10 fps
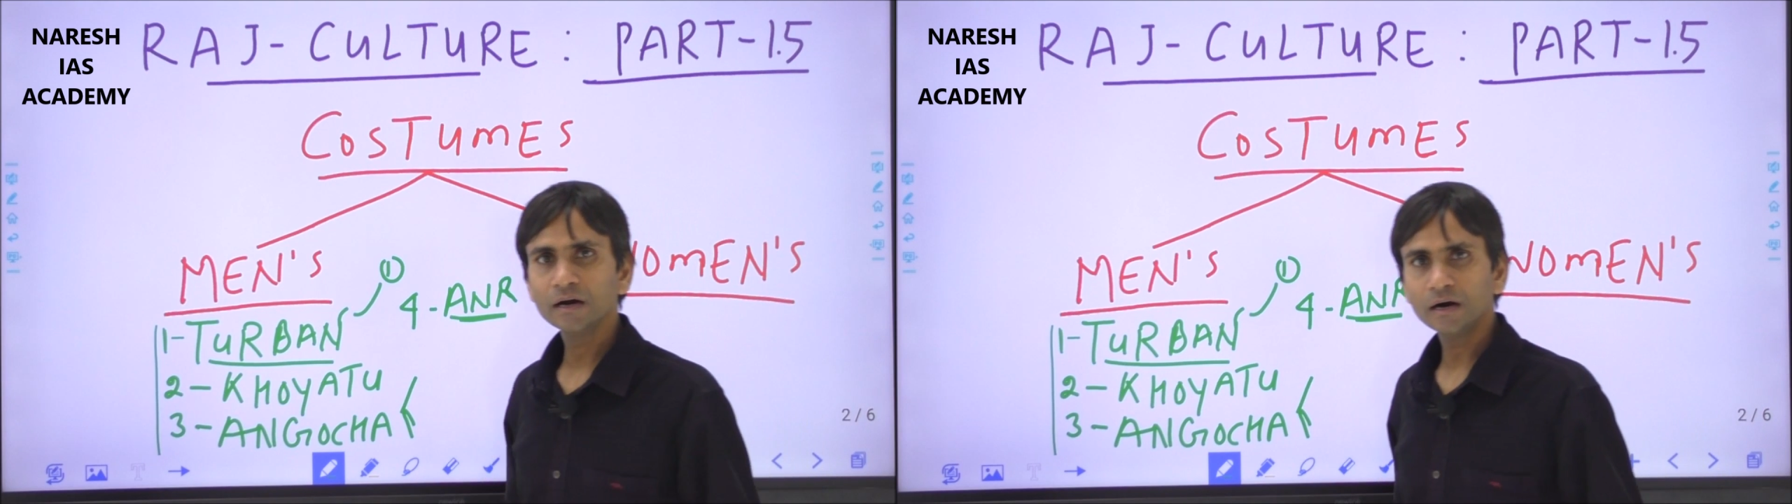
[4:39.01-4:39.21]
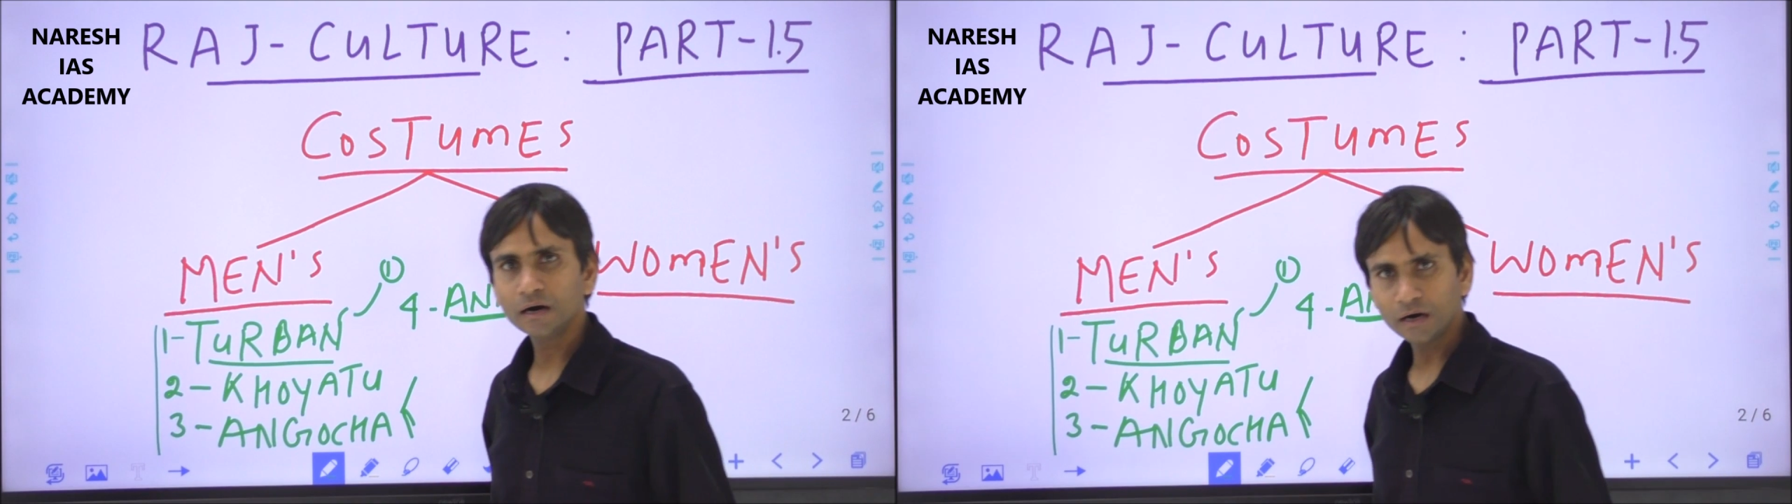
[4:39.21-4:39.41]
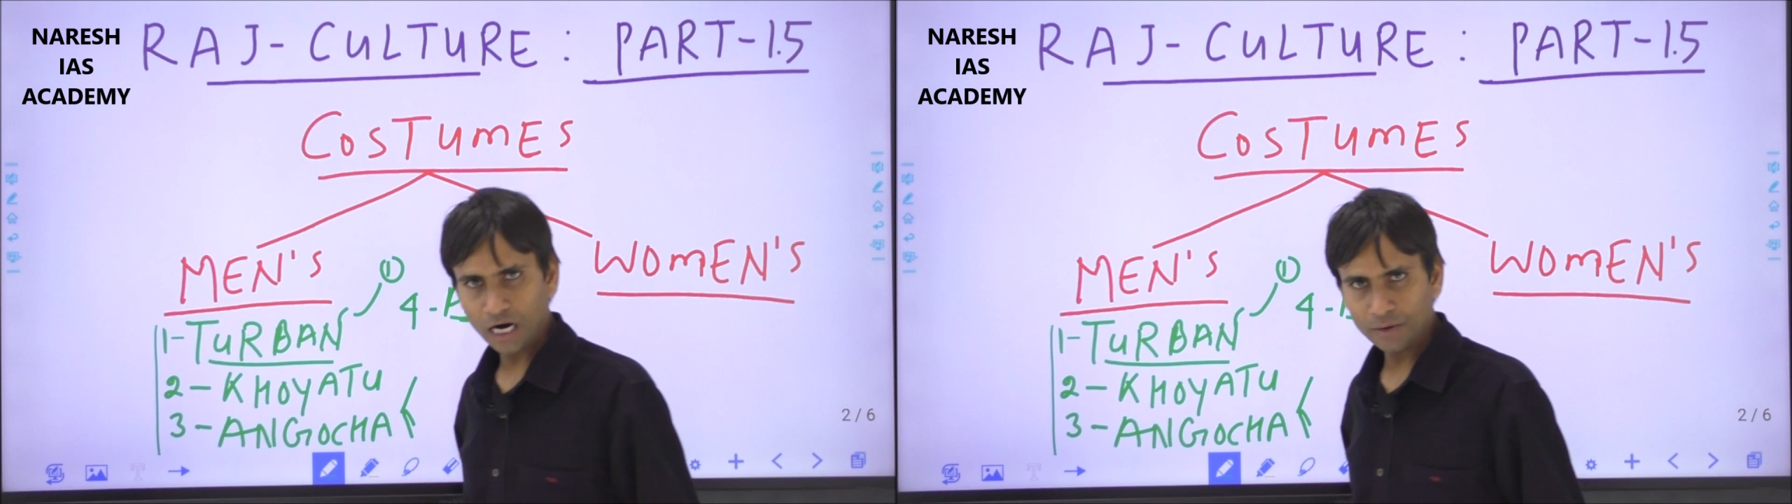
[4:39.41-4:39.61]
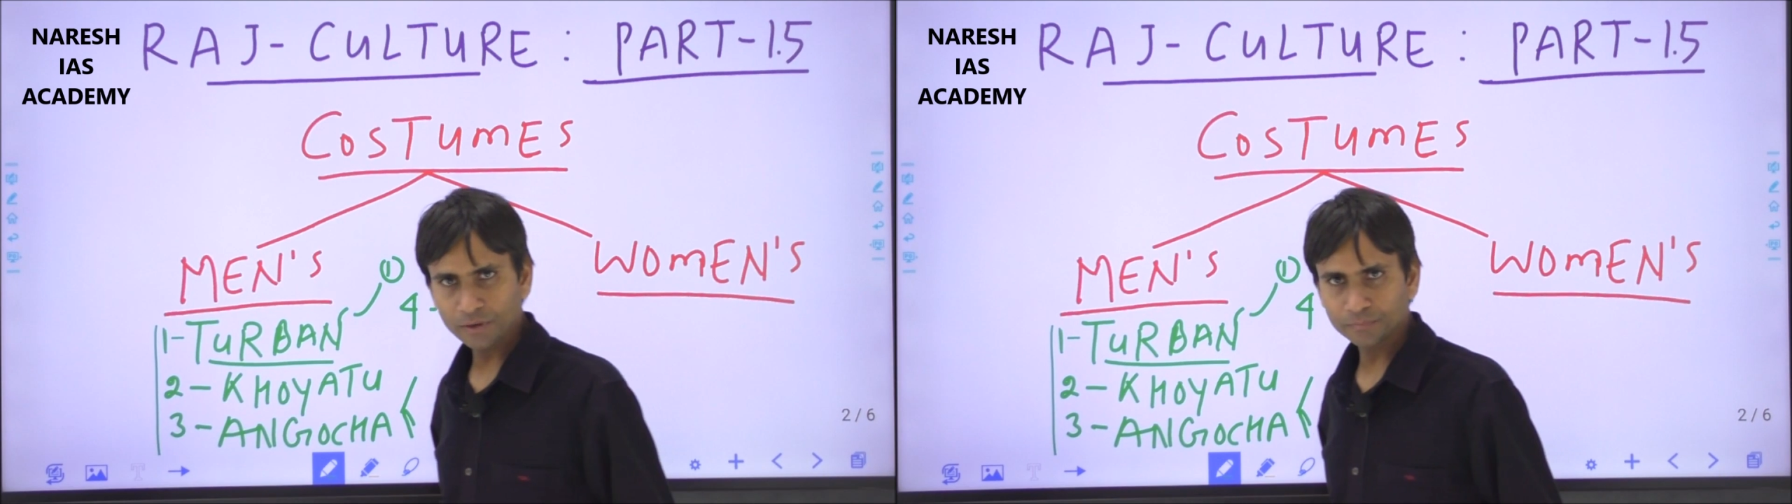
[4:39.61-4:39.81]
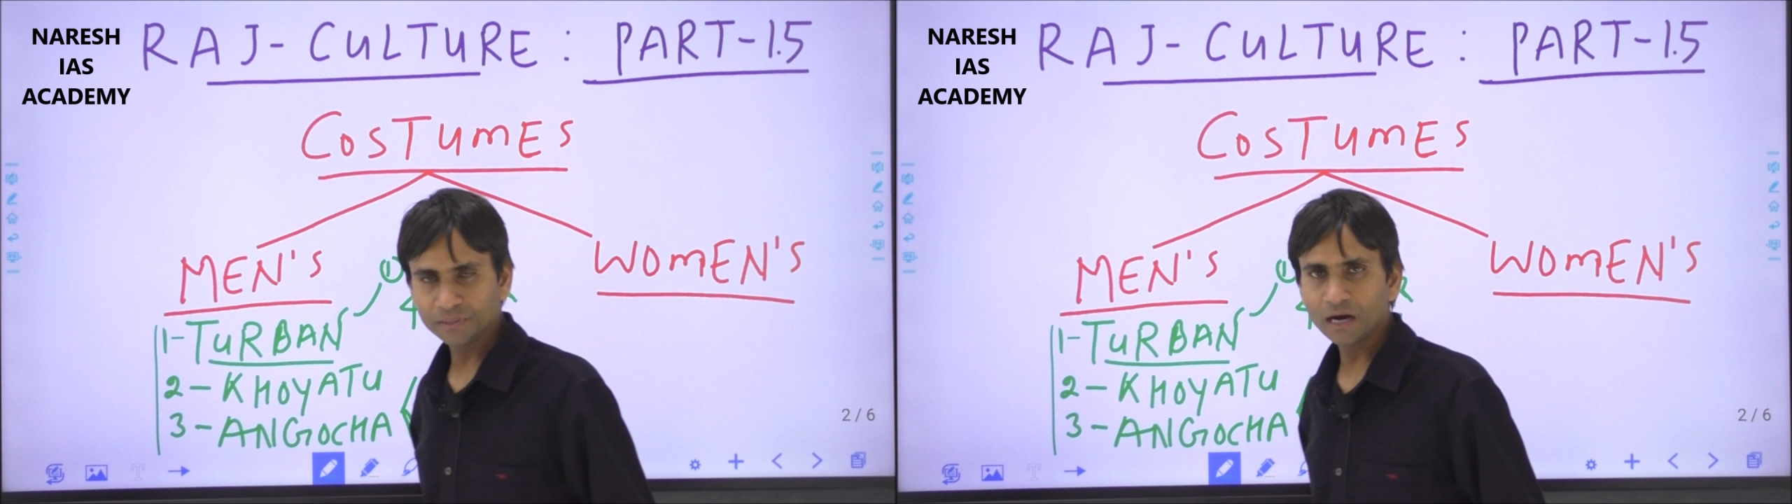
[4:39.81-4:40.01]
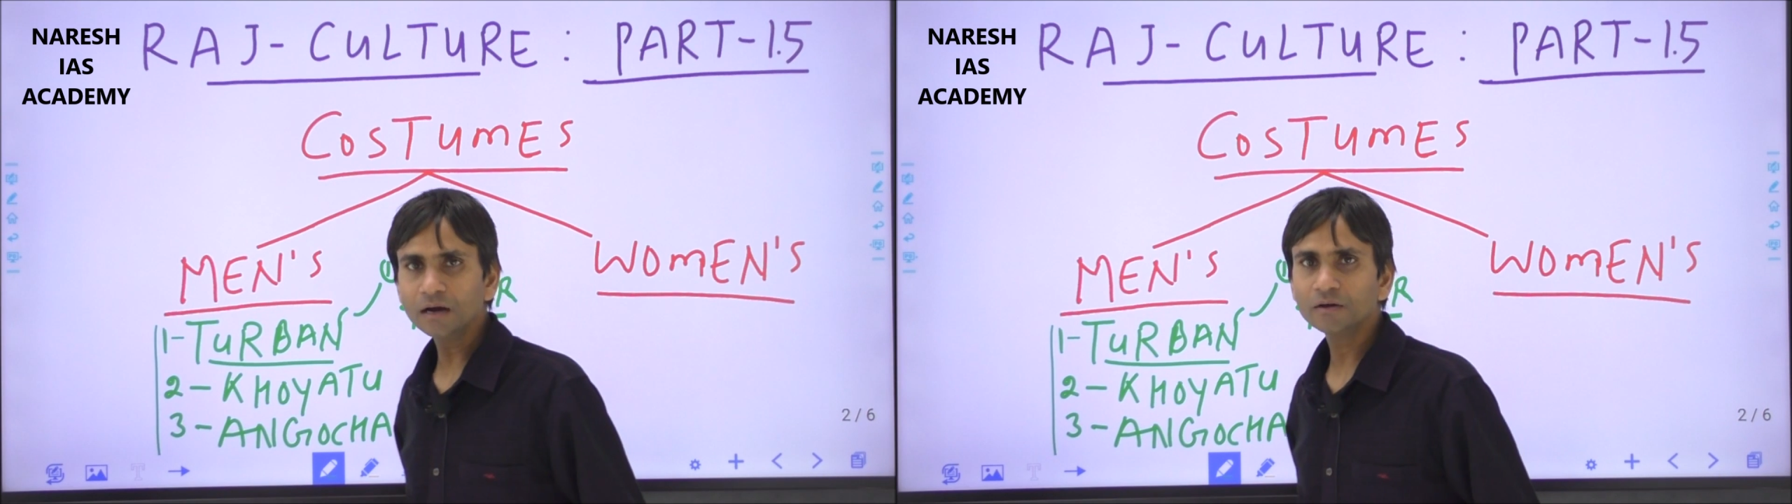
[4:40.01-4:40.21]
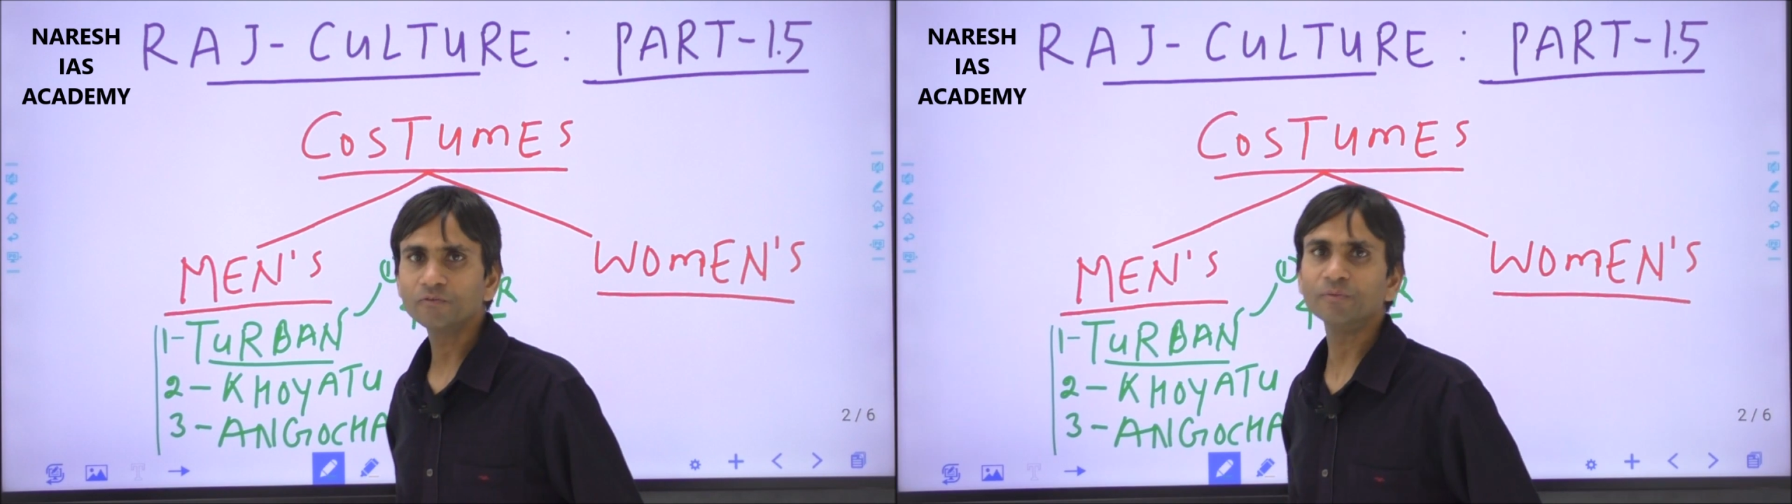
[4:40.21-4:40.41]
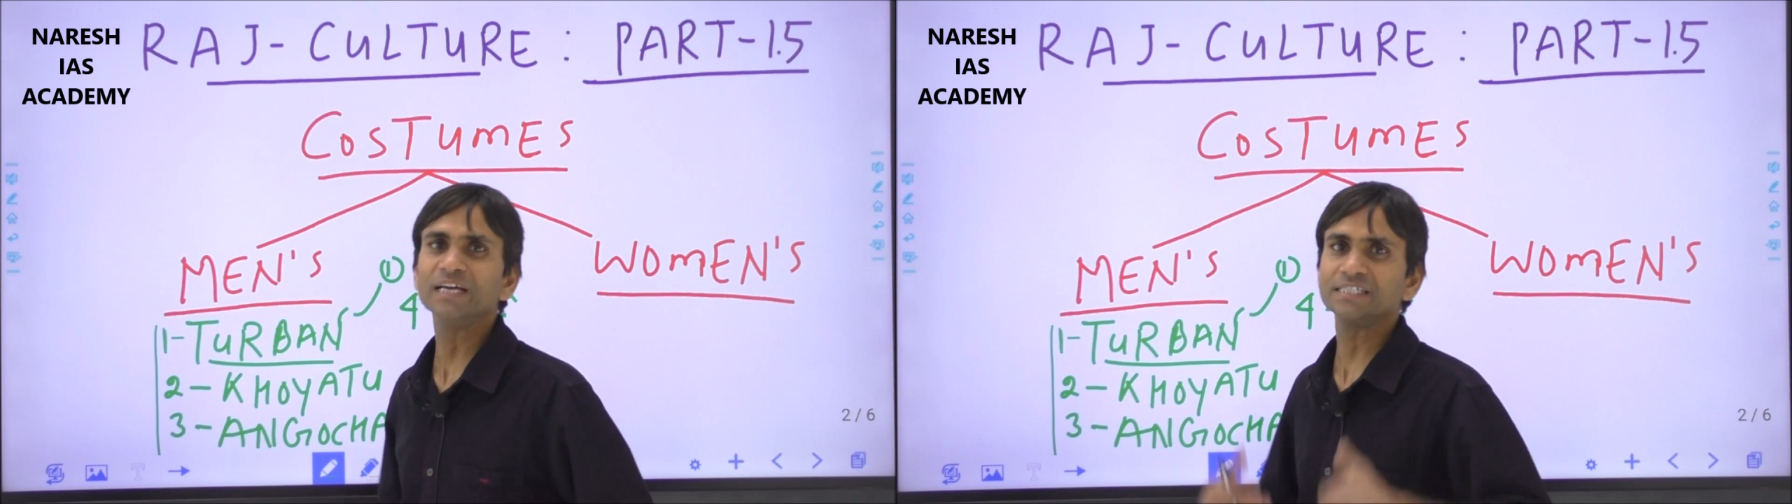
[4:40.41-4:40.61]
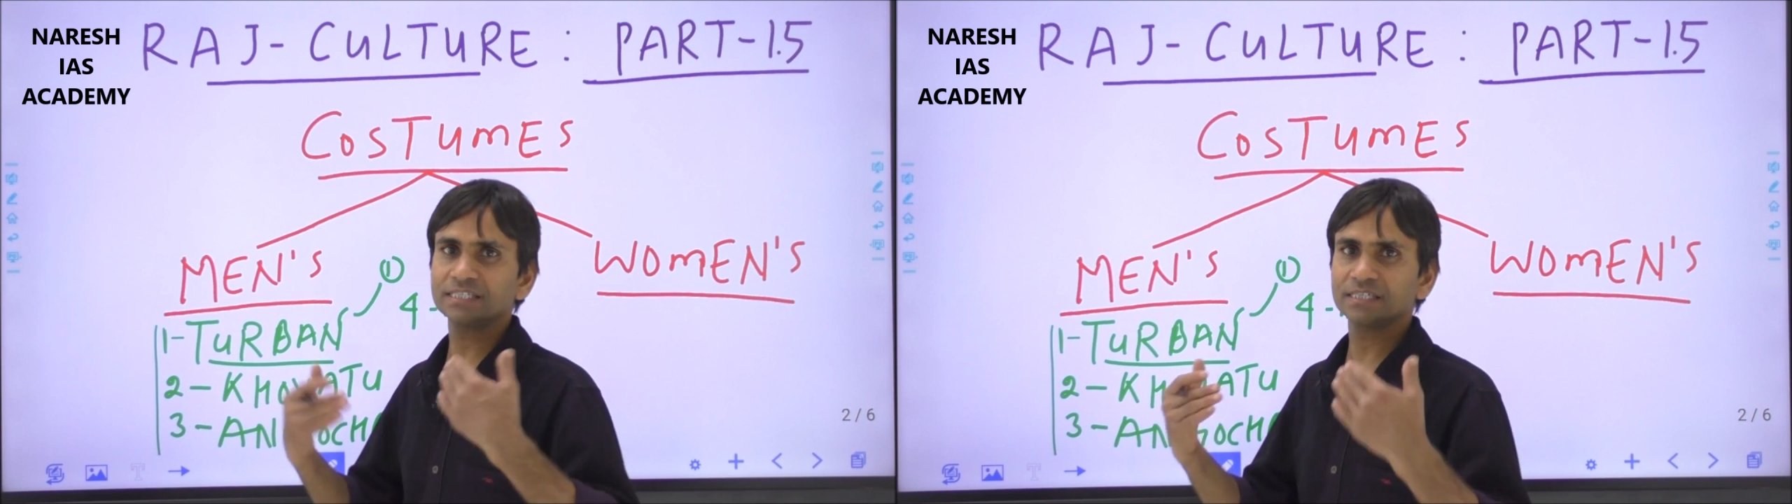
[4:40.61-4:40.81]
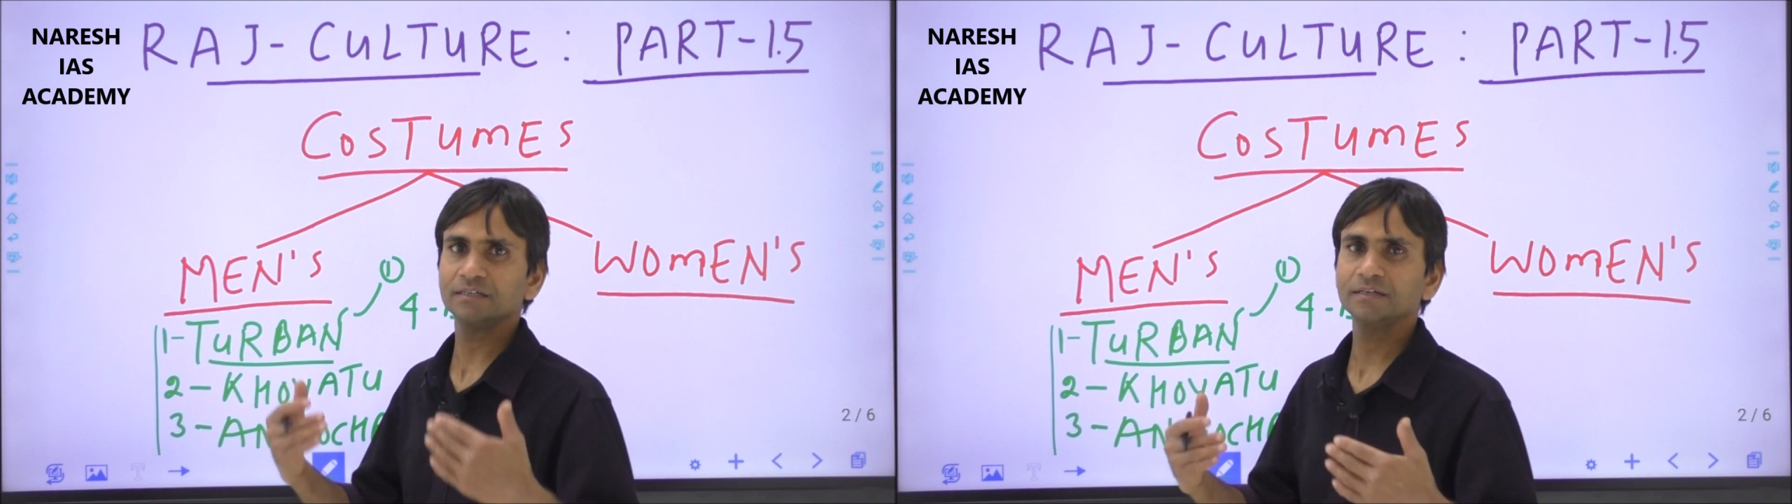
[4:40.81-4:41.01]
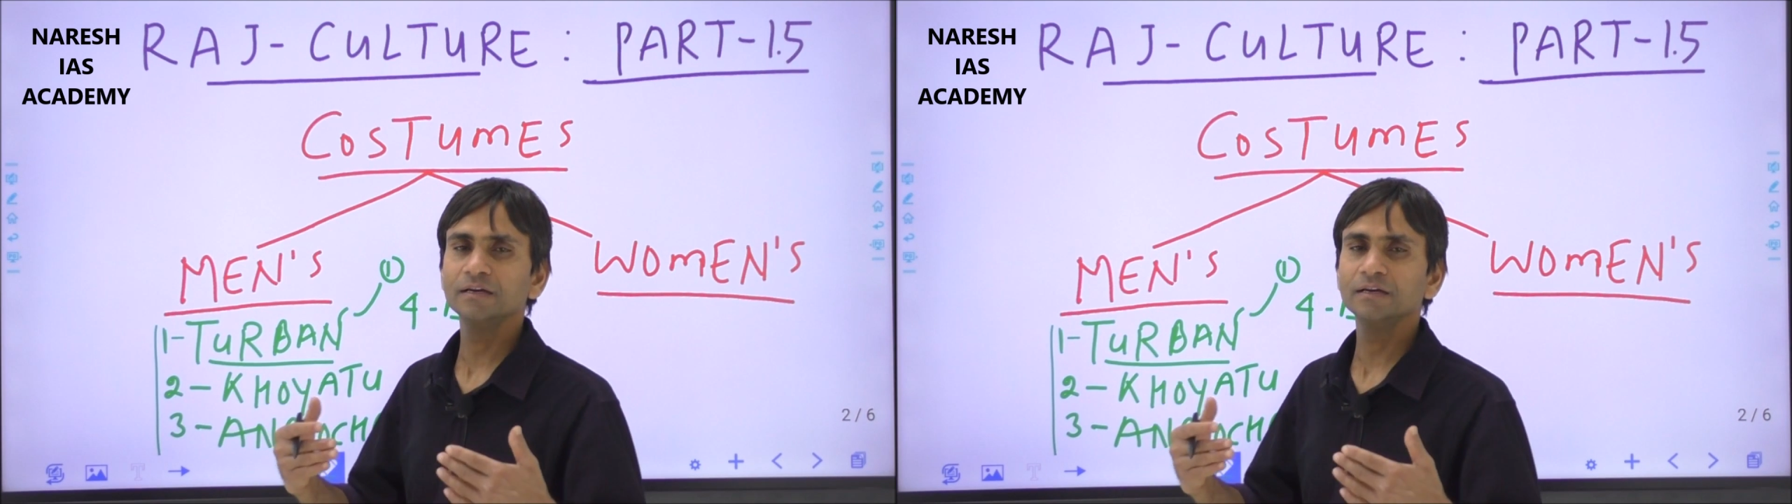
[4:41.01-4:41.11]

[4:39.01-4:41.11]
above the waist,